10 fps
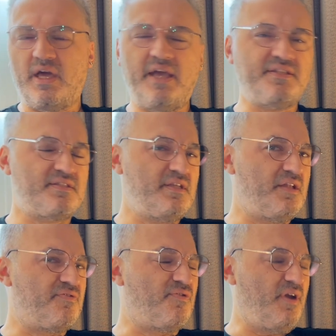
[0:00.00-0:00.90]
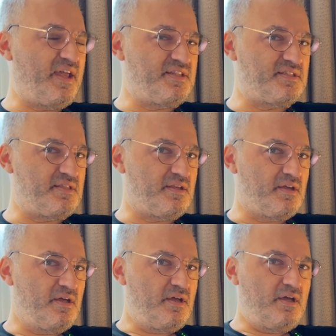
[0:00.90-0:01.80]
H D and Full H D.
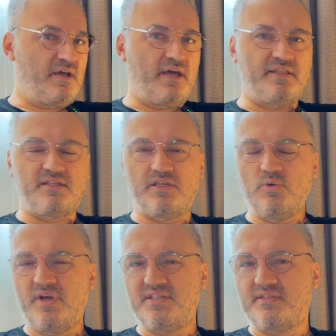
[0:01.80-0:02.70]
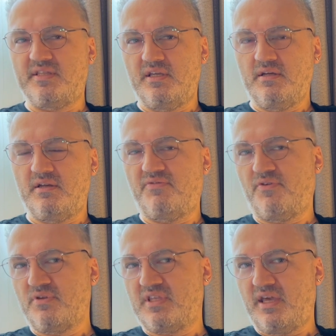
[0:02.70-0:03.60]
At Q H D and
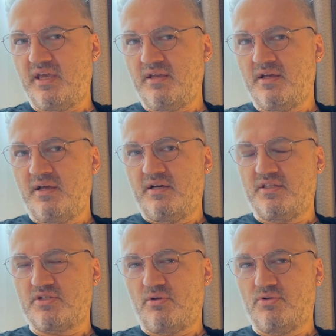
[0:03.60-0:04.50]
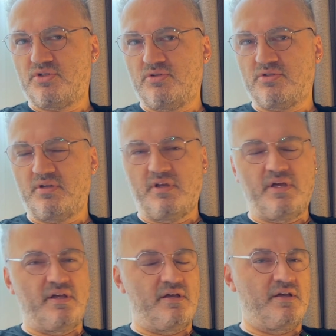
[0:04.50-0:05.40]
four K resolutions,
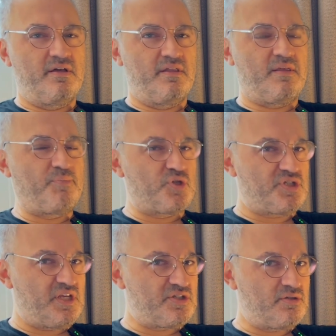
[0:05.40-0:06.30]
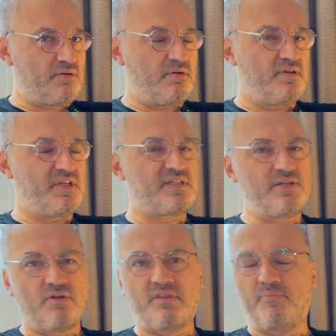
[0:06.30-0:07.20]
the processor is
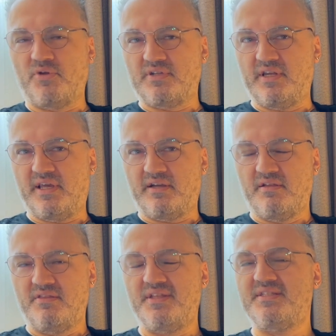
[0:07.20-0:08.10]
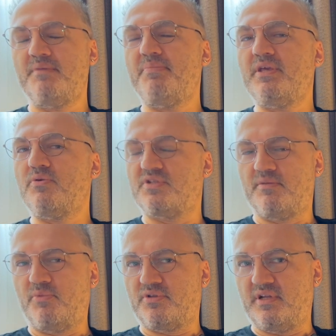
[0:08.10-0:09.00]
not the bottleneck. The G P U is
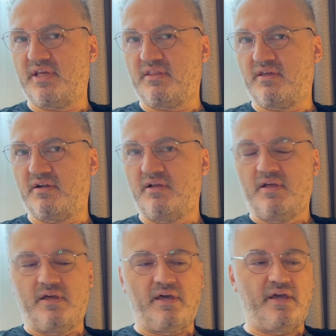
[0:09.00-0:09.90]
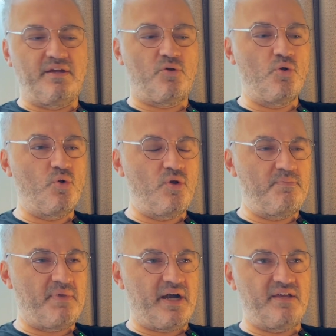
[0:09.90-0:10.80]
the bottleneck there. And who will
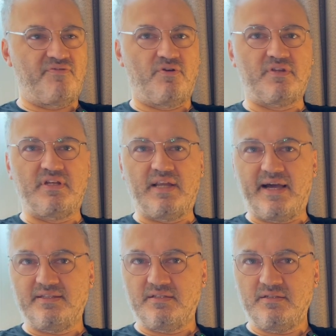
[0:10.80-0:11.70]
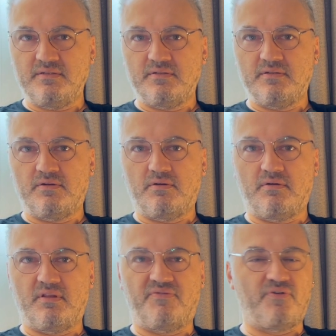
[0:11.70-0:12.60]
buy a forty ninety
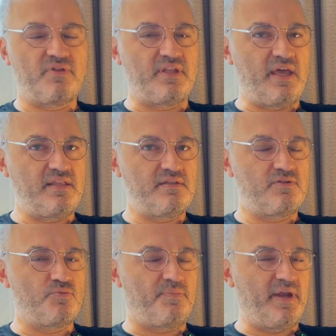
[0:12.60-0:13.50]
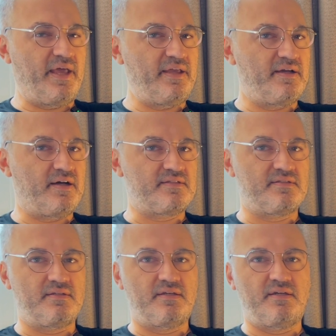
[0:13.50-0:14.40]
or a forty eighty to play at
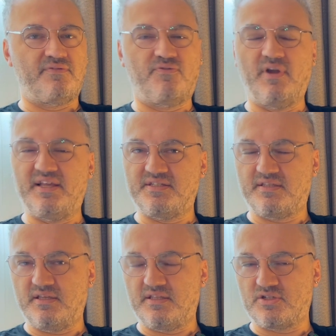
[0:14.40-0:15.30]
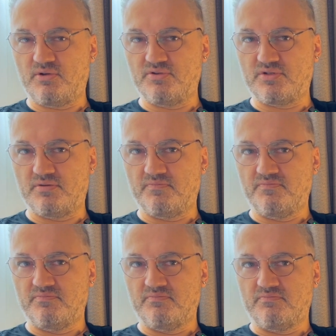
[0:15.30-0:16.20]
uh, Full H D resolution?
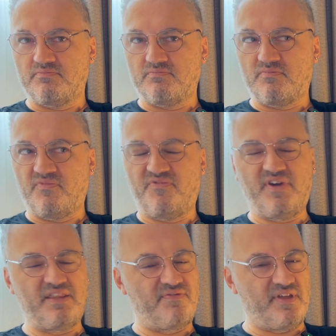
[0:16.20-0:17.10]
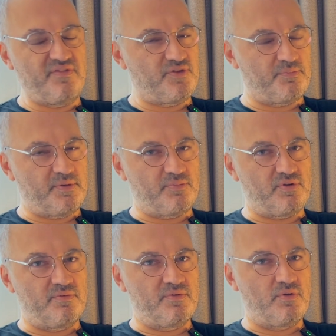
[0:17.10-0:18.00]
Very, very few
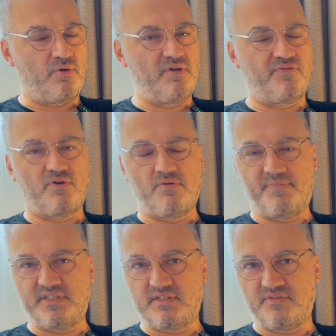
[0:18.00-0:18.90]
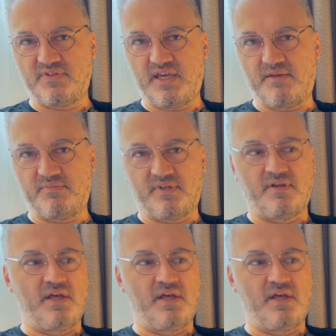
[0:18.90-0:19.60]
people, only for competitive gaming.